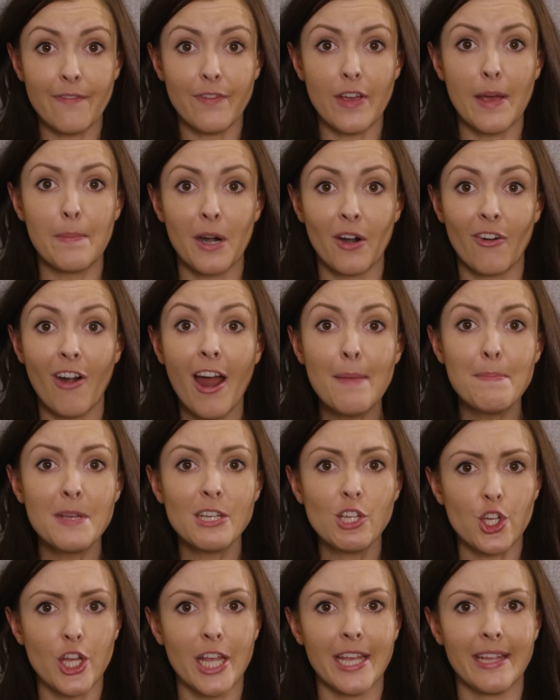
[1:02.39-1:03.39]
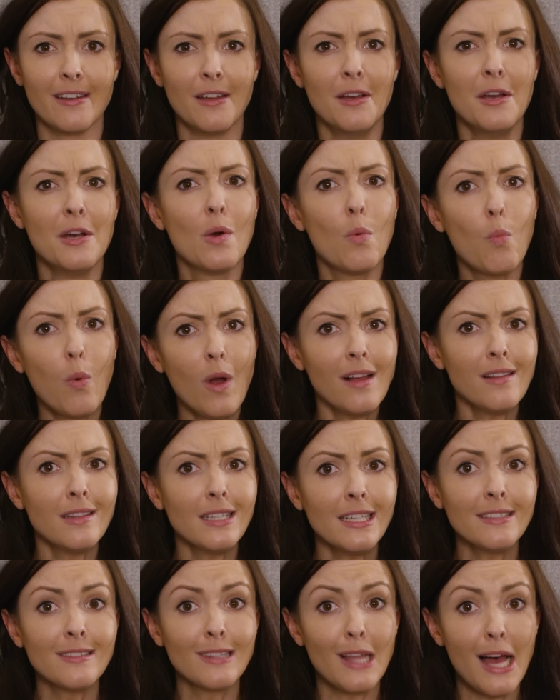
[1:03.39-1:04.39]
fMRI machine,
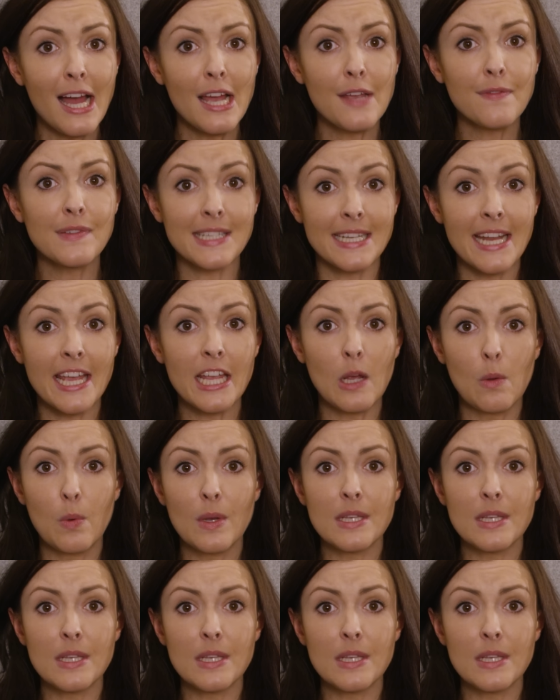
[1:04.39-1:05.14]
while a live snake